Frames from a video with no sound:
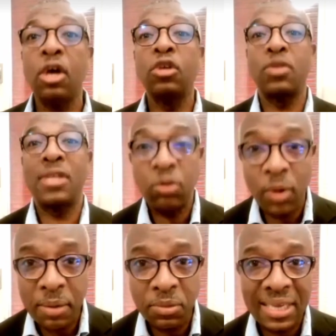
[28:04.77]
So that's
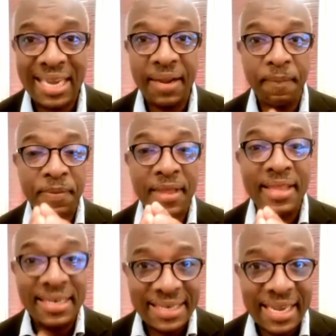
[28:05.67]
why I'm saying
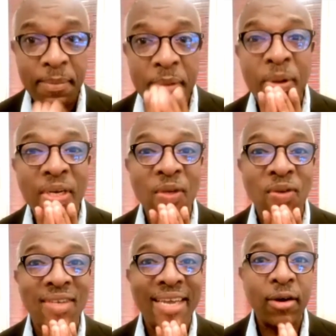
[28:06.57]
the DA people need to
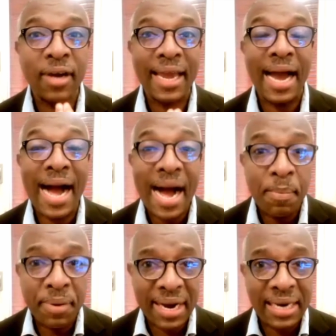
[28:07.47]
say, okay, our
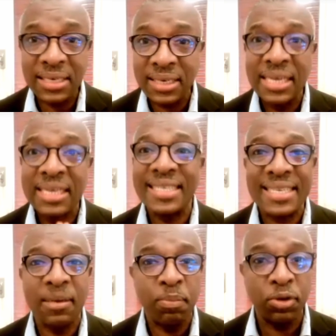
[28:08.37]
brand
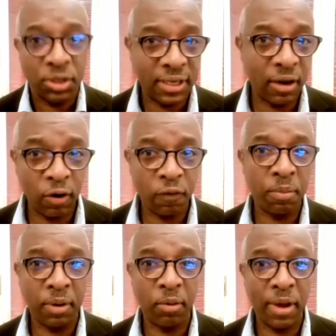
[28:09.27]
still pushes a lot of
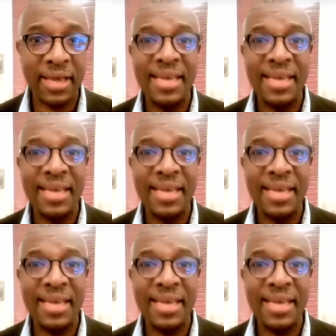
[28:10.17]
people away.